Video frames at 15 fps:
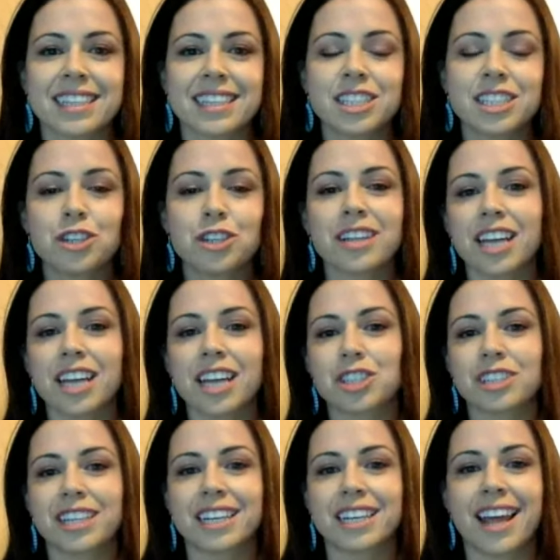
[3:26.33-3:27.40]
these are
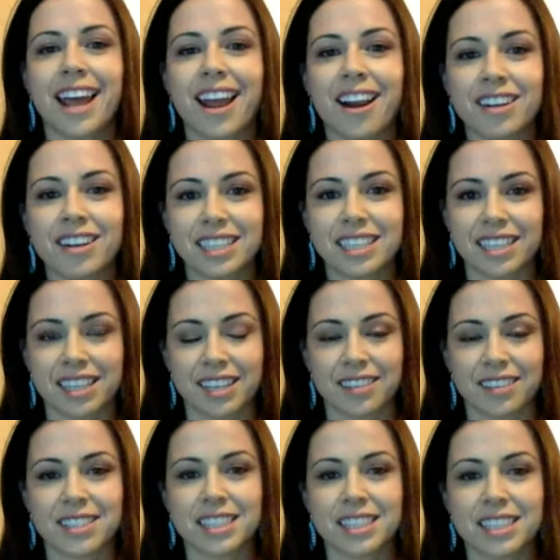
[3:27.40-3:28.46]
naturally inherited
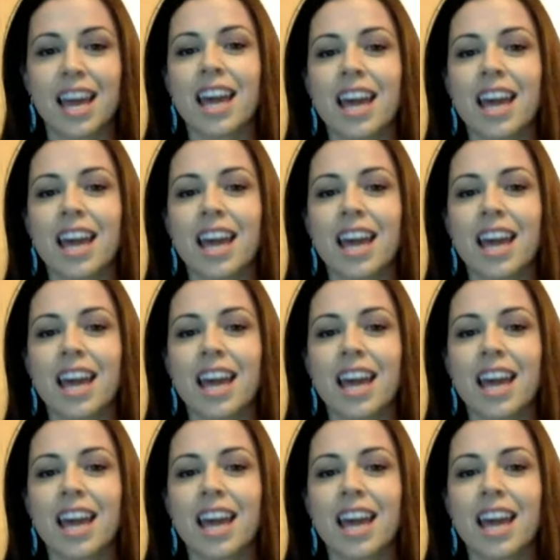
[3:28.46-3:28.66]
gifts.